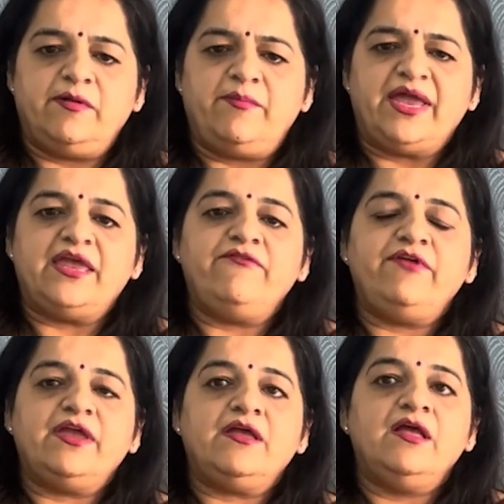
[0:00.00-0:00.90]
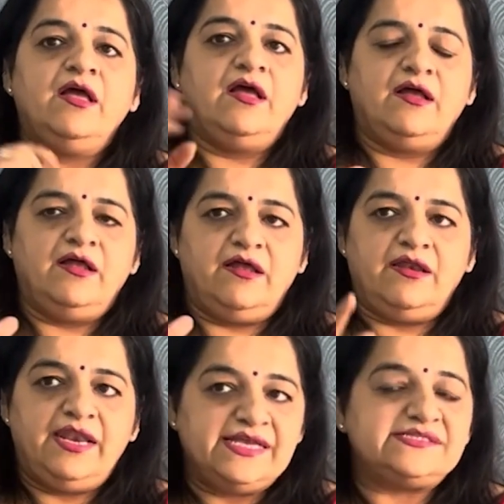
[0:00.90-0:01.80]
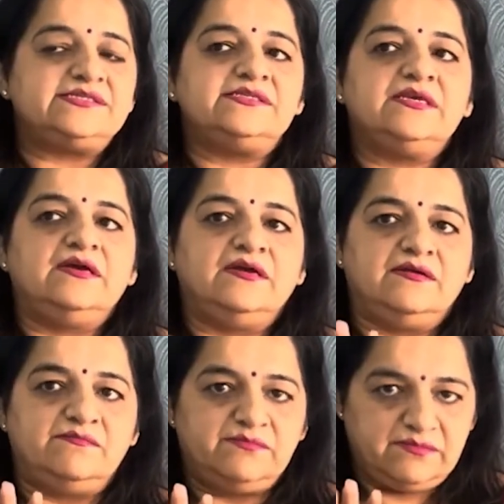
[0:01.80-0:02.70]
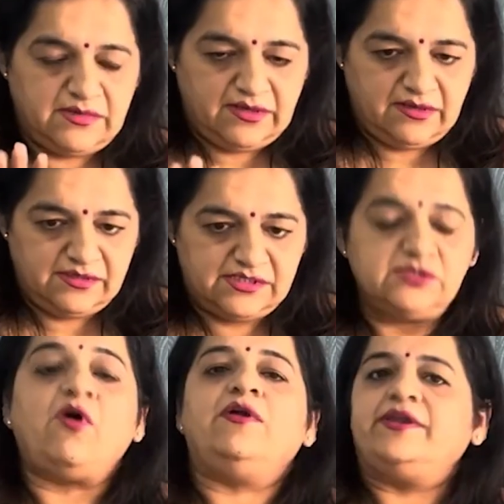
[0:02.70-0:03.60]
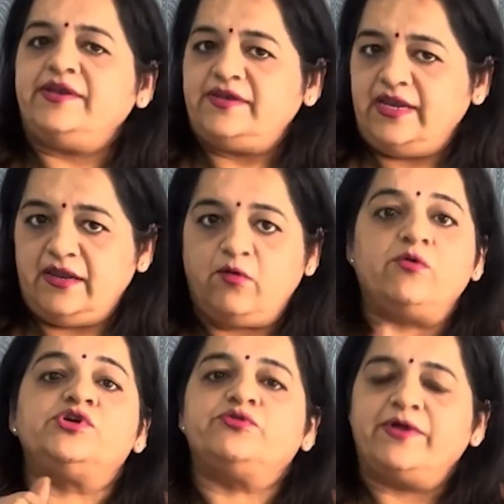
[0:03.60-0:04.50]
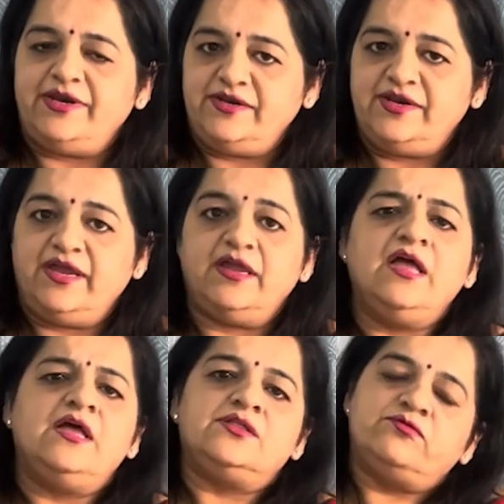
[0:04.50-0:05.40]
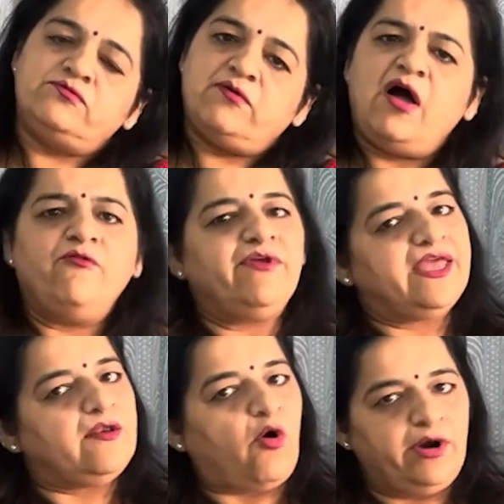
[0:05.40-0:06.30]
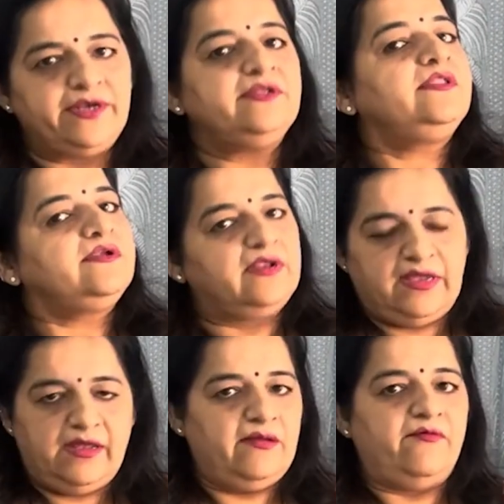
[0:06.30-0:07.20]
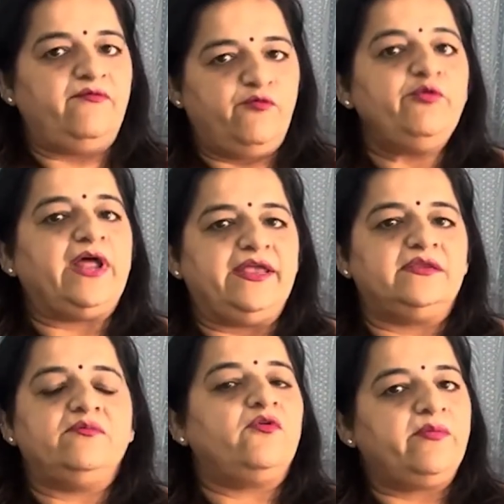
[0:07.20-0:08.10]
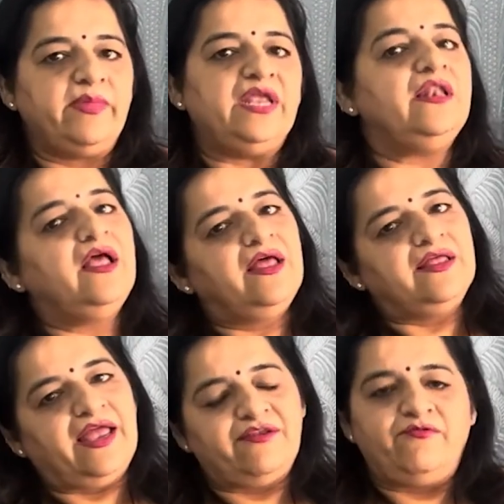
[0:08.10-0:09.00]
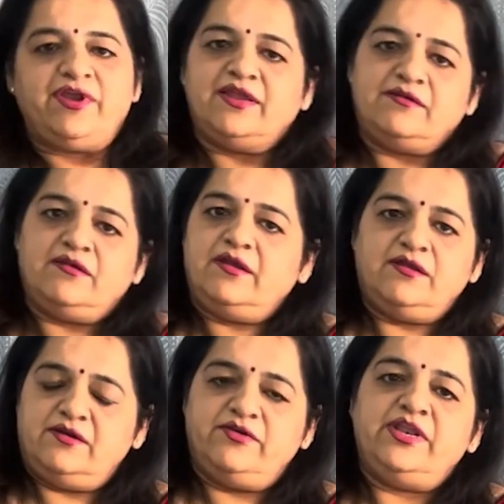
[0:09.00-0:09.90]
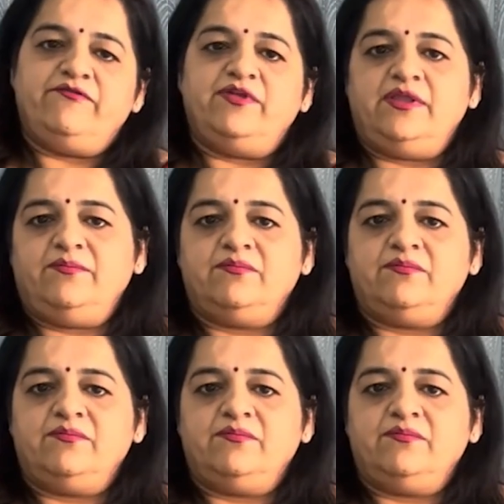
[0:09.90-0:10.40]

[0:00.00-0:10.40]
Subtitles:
by giving less salt intake or sugar intake, to how we can alter the food item or meal and can deliver.